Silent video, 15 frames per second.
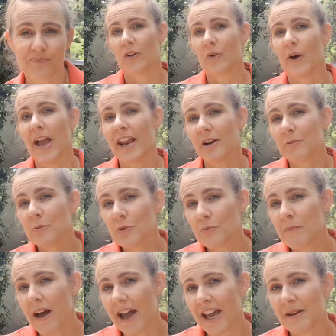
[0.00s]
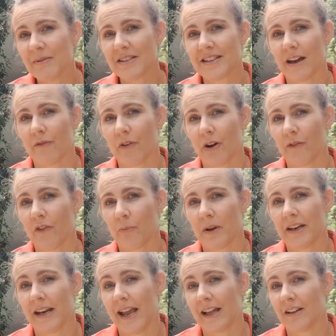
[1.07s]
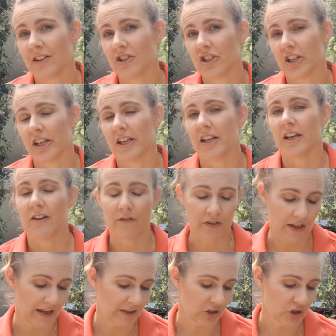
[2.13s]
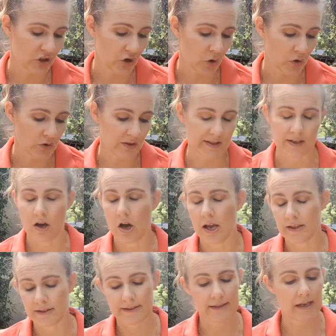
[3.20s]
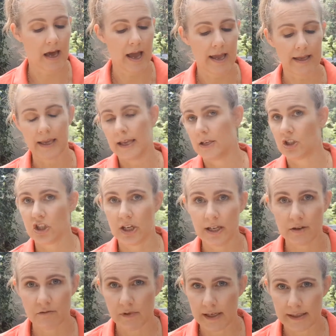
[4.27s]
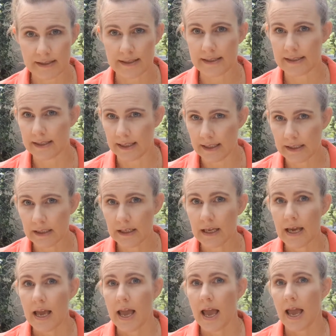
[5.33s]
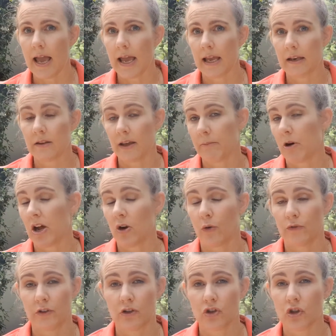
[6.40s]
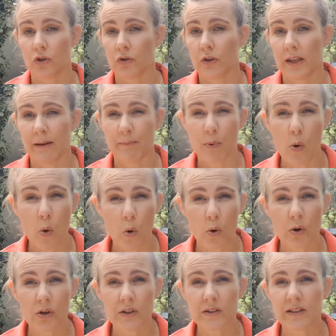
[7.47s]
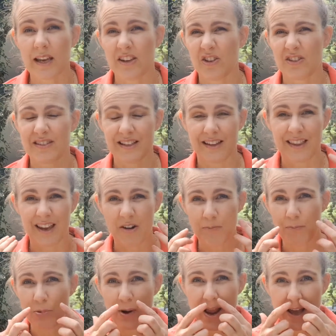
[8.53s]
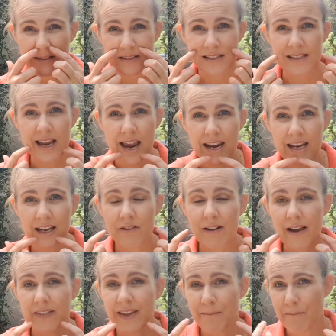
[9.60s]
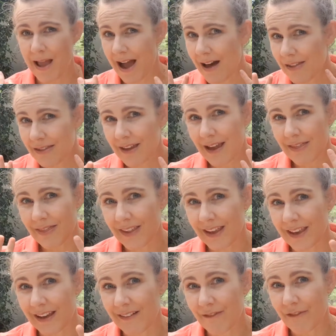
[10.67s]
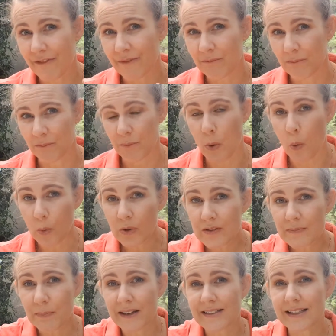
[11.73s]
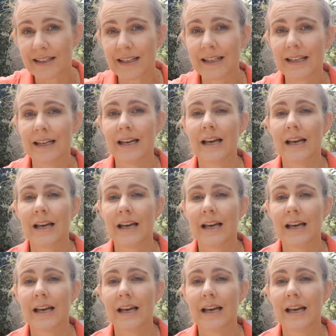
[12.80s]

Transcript: Your animal may be suffering from an allergy if they show signs like itchy and red skin, and they might often chew their paws, and you see that brown staining around their mouth and their paws basically.